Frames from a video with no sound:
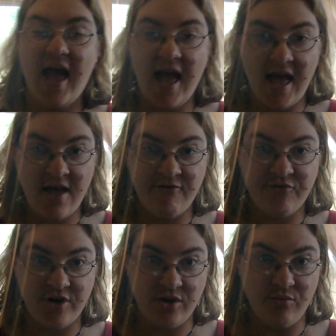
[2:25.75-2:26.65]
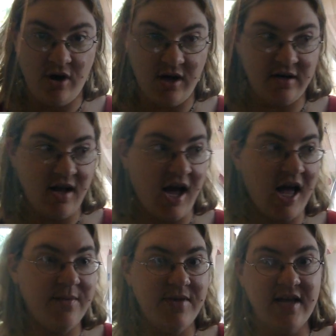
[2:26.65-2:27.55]
everyone.
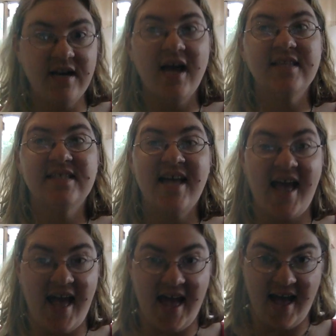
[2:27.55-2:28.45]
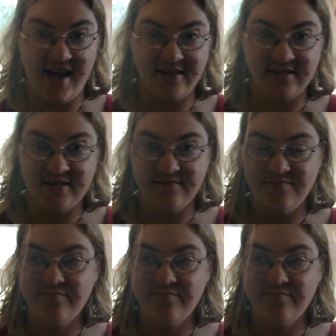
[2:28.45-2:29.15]
I mean attacked.